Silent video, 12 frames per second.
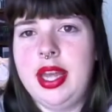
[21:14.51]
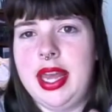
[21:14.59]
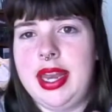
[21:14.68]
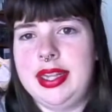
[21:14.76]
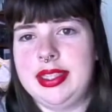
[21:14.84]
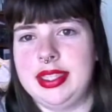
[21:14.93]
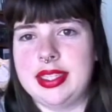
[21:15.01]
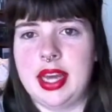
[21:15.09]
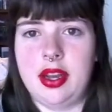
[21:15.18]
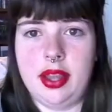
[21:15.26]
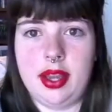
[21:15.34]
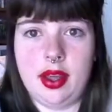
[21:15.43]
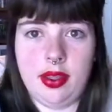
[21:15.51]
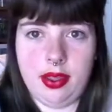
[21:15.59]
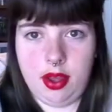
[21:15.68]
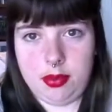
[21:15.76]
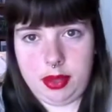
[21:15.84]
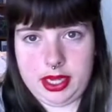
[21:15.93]
And Etsy is kind of like
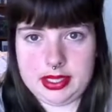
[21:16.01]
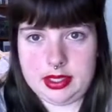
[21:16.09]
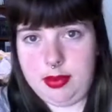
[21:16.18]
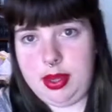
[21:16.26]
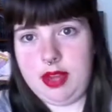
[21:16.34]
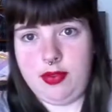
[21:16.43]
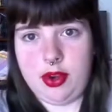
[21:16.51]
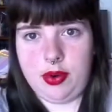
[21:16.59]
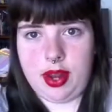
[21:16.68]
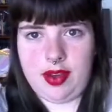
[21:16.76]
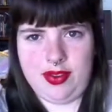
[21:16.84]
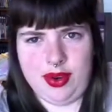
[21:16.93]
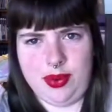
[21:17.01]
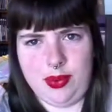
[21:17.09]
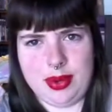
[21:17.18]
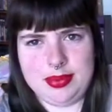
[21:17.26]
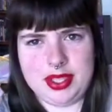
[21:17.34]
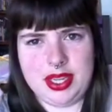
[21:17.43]
the place to be if you don't have your own
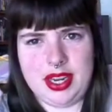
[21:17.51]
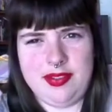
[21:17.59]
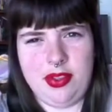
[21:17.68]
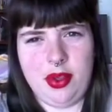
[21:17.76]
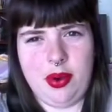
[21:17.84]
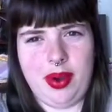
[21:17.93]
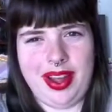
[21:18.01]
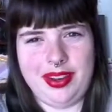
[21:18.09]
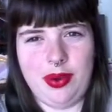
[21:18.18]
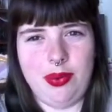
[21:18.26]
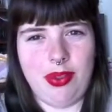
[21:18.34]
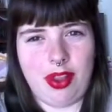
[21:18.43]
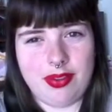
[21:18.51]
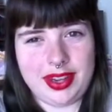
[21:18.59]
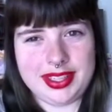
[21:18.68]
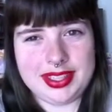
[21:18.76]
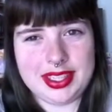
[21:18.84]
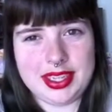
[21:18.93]
website, even though I don't love
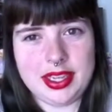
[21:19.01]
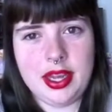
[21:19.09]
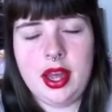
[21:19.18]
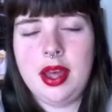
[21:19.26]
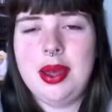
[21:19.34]
Etsy.